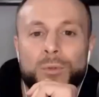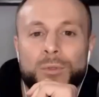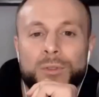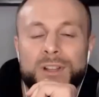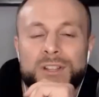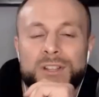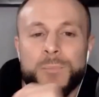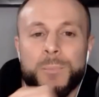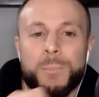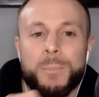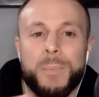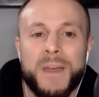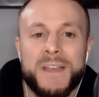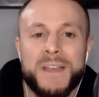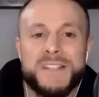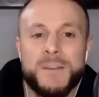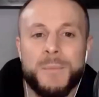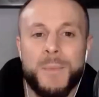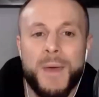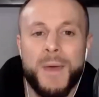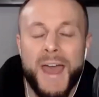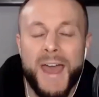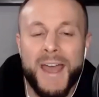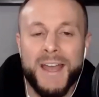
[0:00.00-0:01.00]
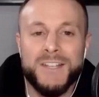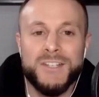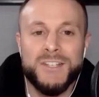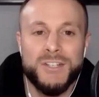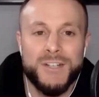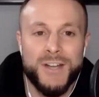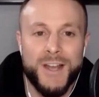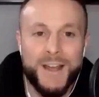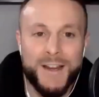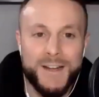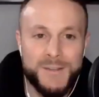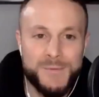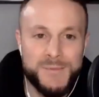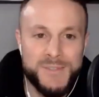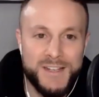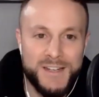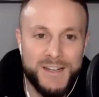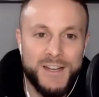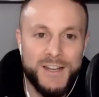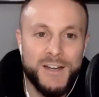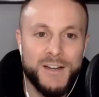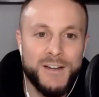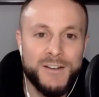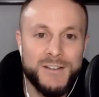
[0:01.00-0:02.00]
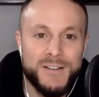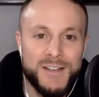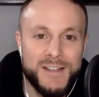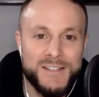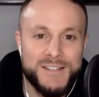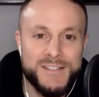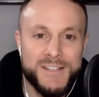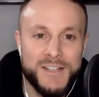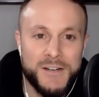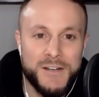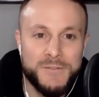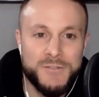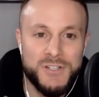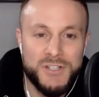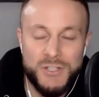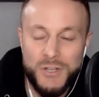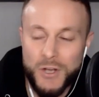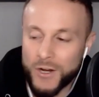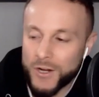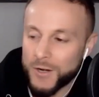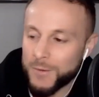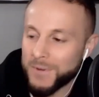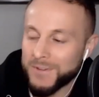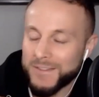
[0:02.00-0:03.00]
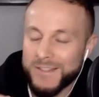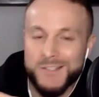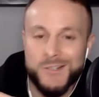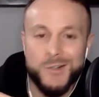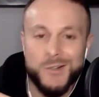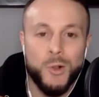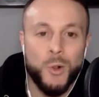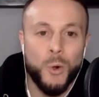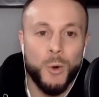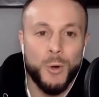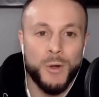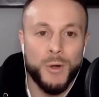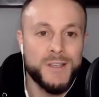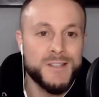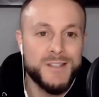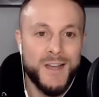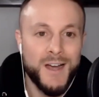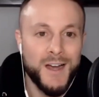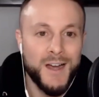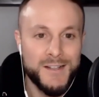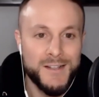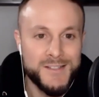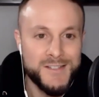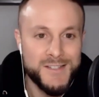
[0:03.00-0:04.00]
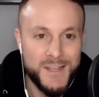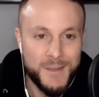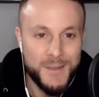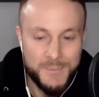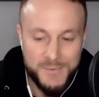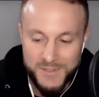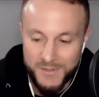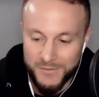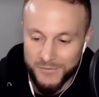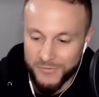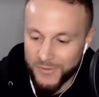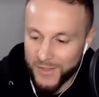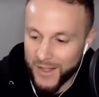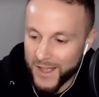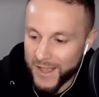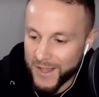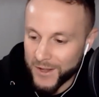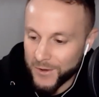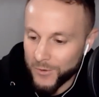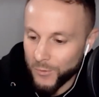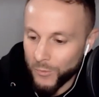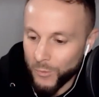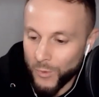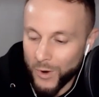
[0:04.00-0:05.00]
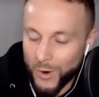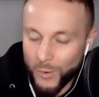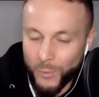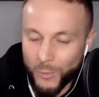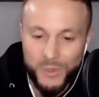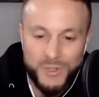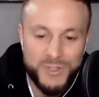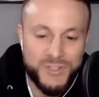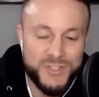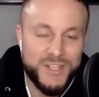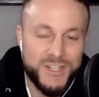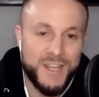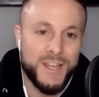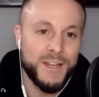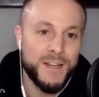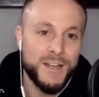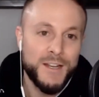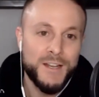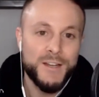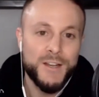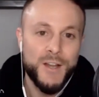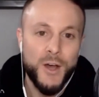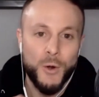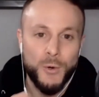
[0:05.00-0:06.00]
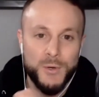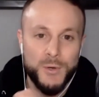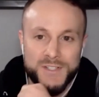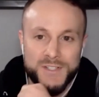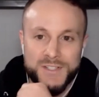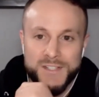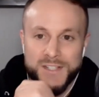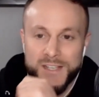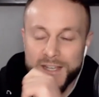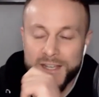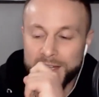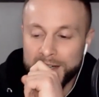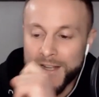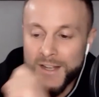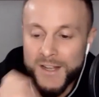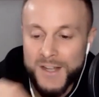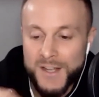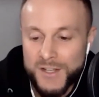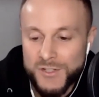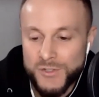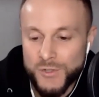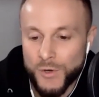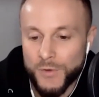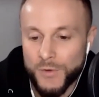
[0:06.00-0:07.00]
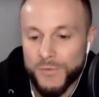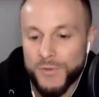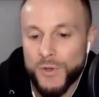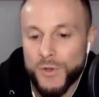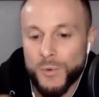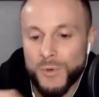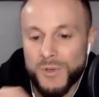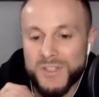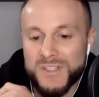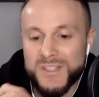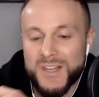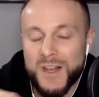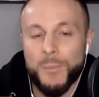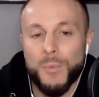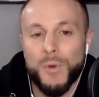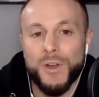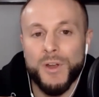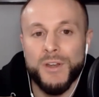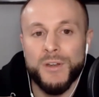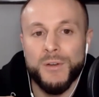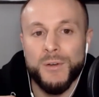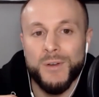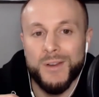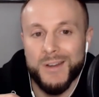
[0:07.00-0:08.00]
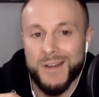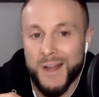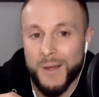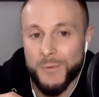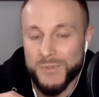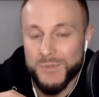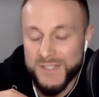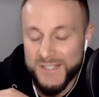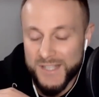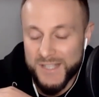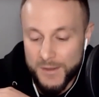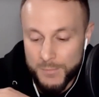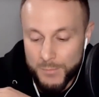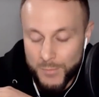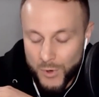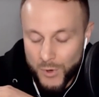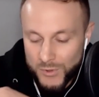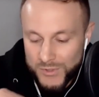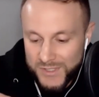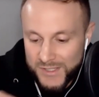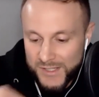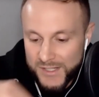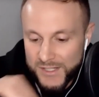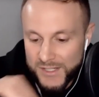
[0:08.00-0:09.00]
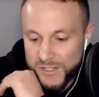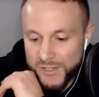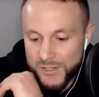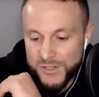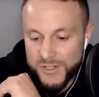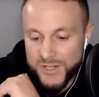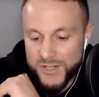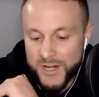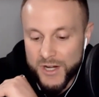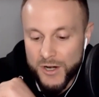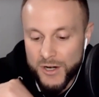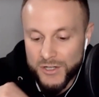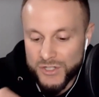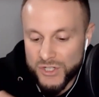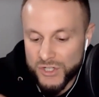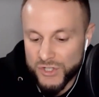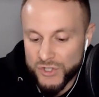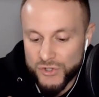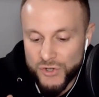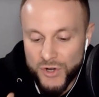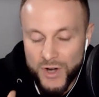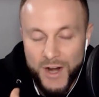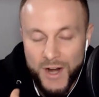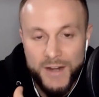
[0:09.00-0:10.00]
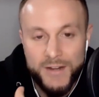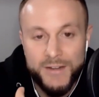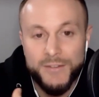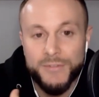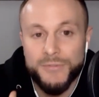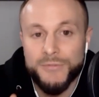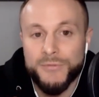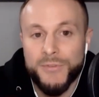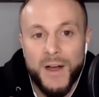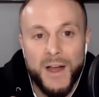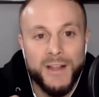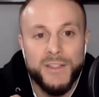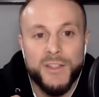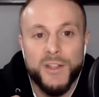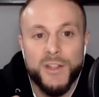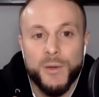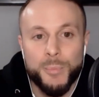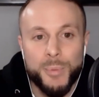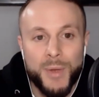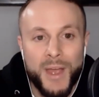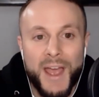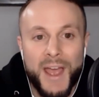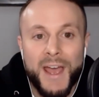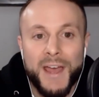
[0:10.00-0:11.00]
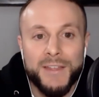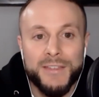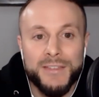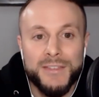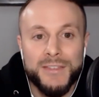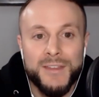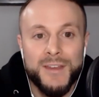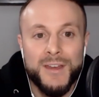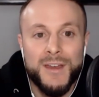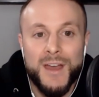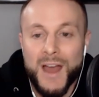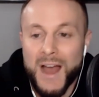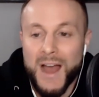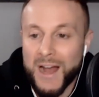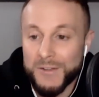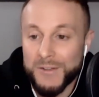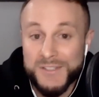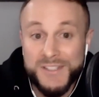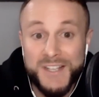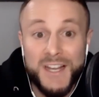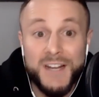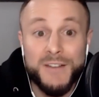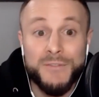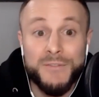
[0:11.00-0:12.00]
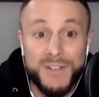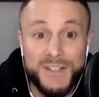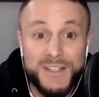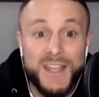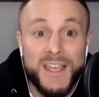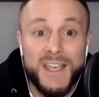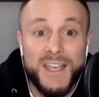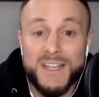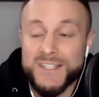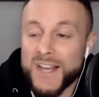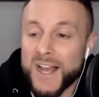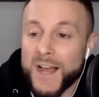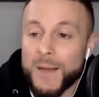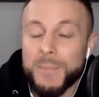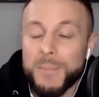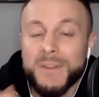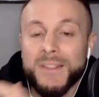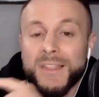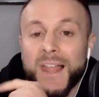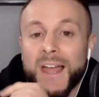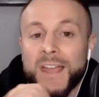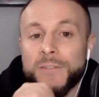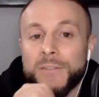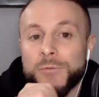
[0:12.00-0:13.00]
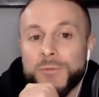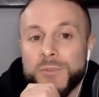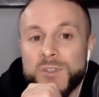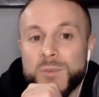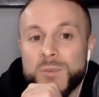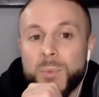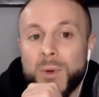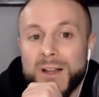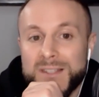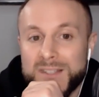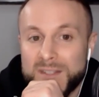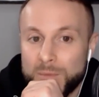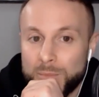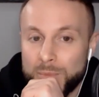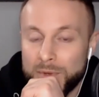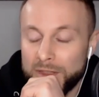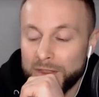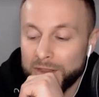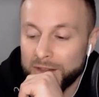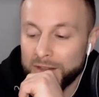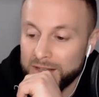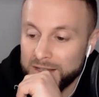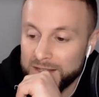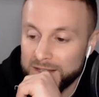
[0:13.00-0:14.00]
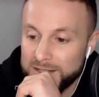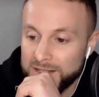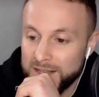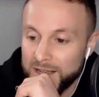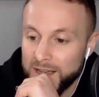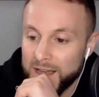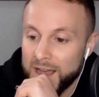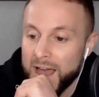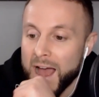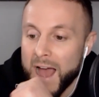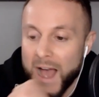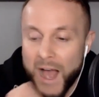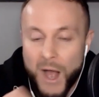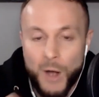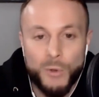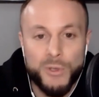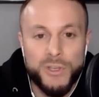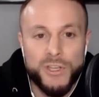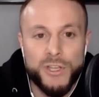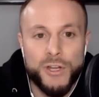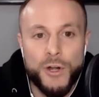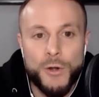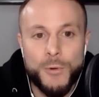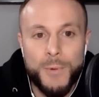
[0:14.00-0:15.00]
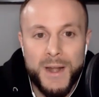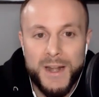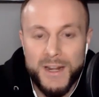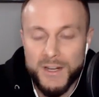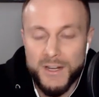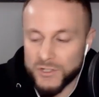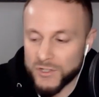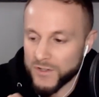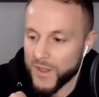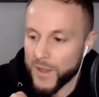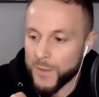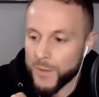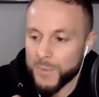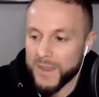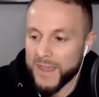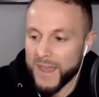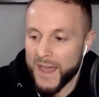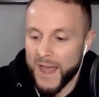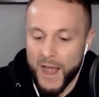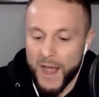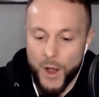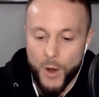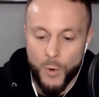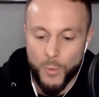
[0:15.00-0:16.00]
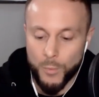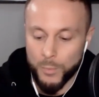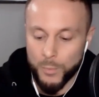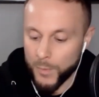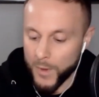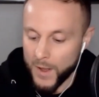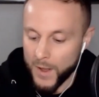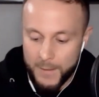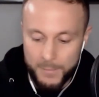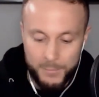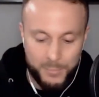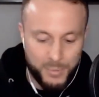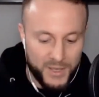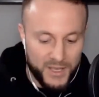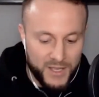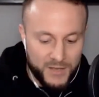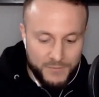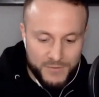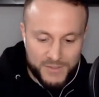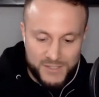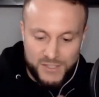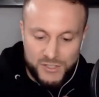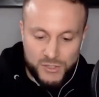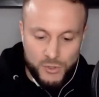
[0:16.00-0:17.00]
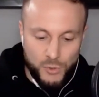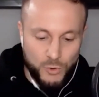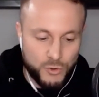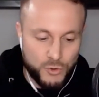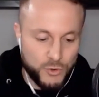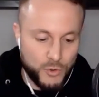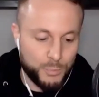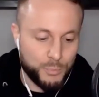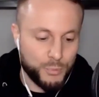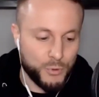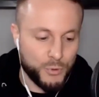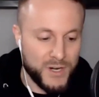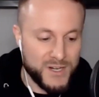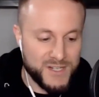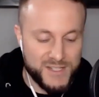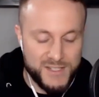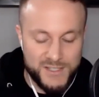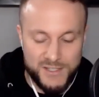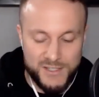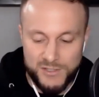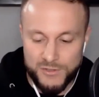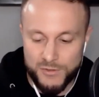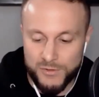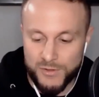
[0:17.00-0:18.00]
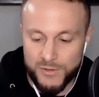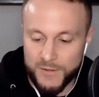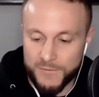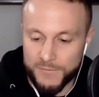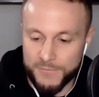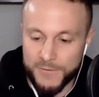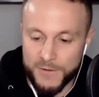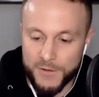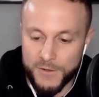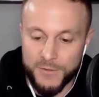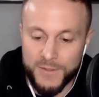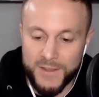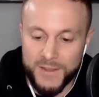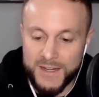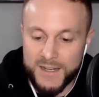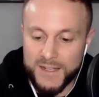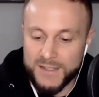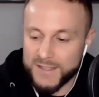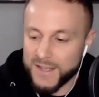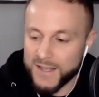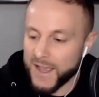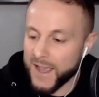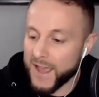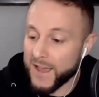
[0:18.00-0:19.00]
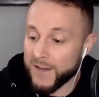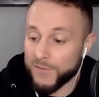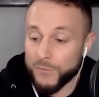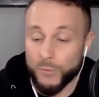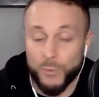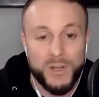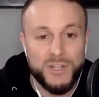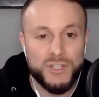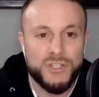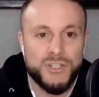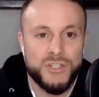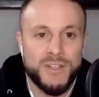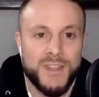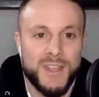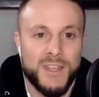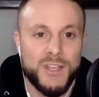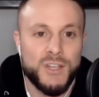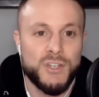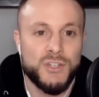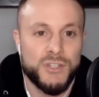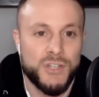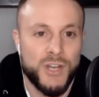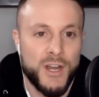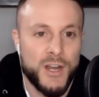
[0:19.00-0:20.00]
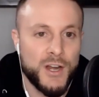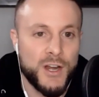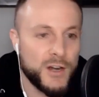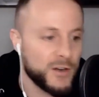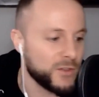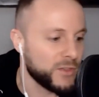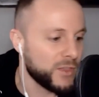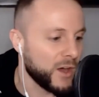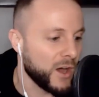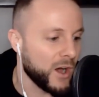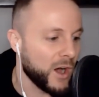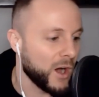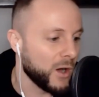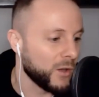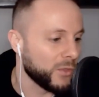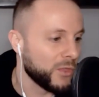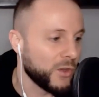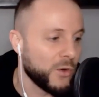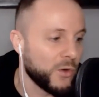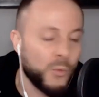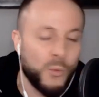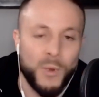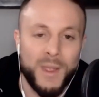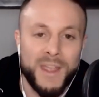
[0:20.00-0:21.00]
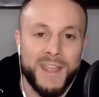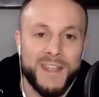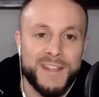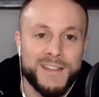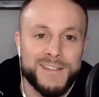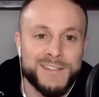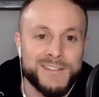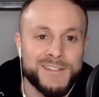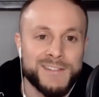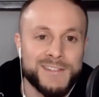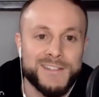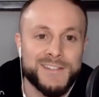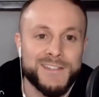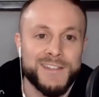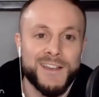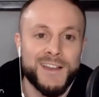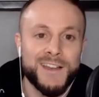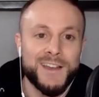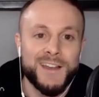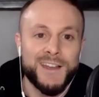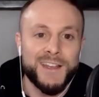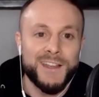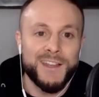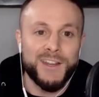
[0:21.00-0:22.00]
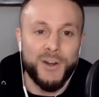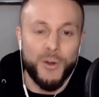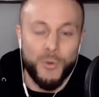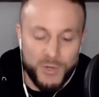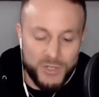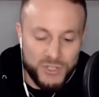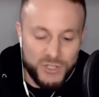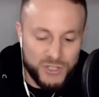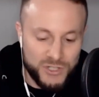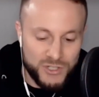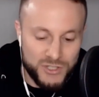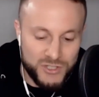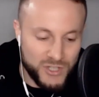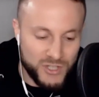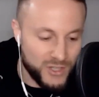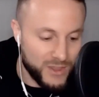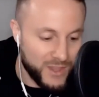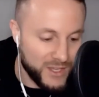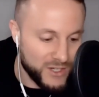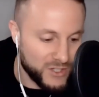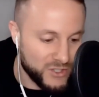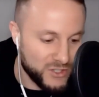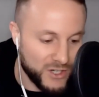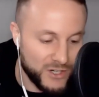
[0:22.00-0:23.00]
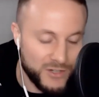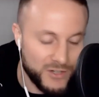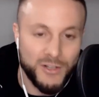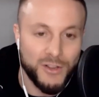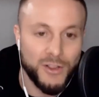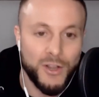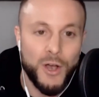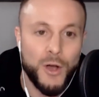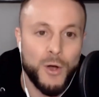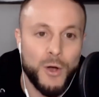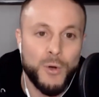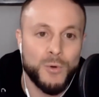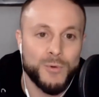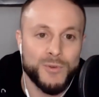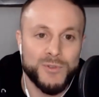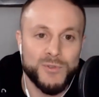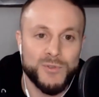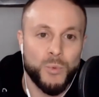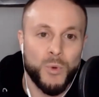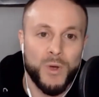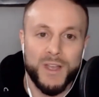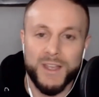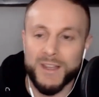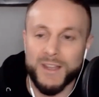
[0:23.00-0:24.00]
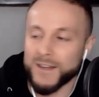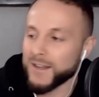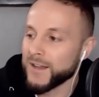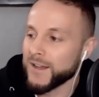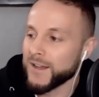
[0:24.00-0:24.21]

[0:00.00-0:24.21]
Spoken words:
let's bake some action items in here instead of just talking about these glorious concepts of like what we're seeing and noticing. So if you were someone, and I would say most listeners here are just trying to find their path outside of a day job and life responsibilities, how curated should they be? How big of a social presence do they feel they need to have? When should they share the wins? You know, when should they share the lows? What